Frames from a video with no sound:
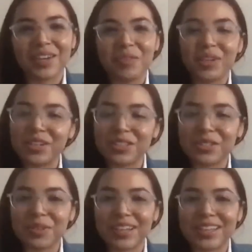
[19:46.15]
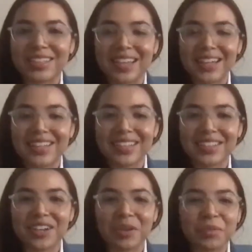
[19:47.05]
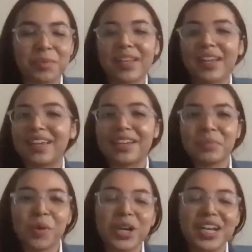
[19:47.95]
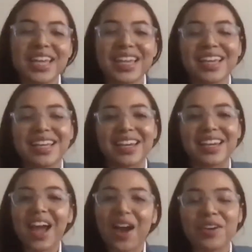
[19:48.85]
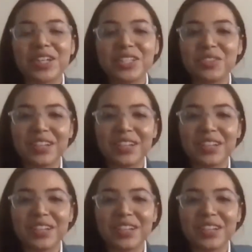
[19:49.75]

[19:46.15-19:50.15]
when I used to work at the dining center, everybody would be like, good morning, and how are you doing?